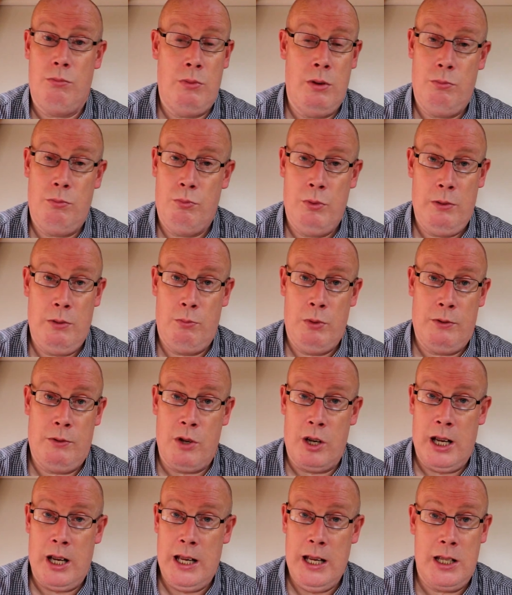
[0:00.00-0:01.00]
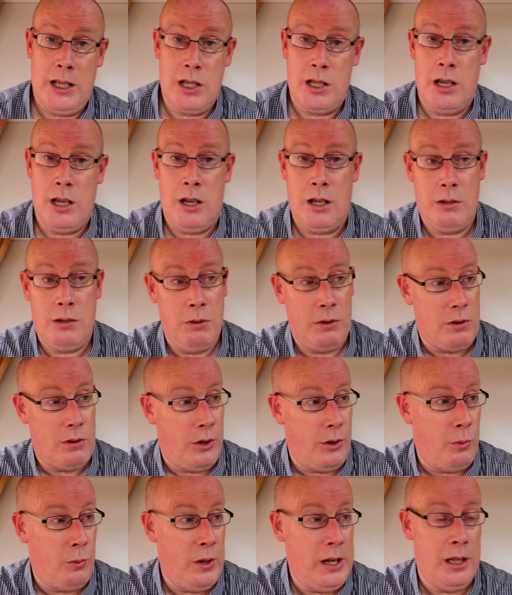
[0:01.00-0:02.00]
We've got a hitch lock, we've
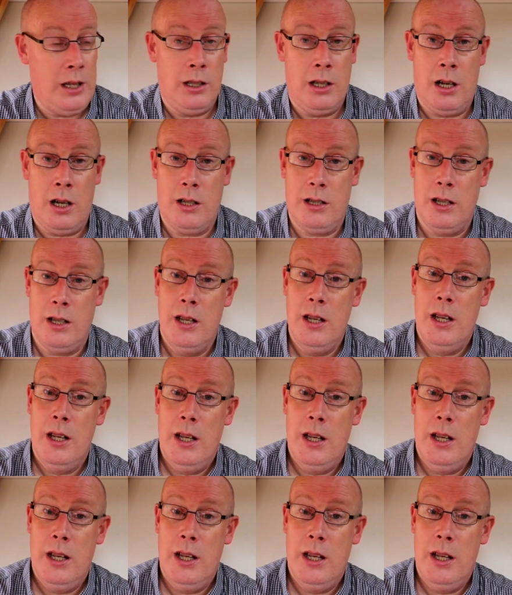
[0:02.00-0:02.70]
got the wheel lock,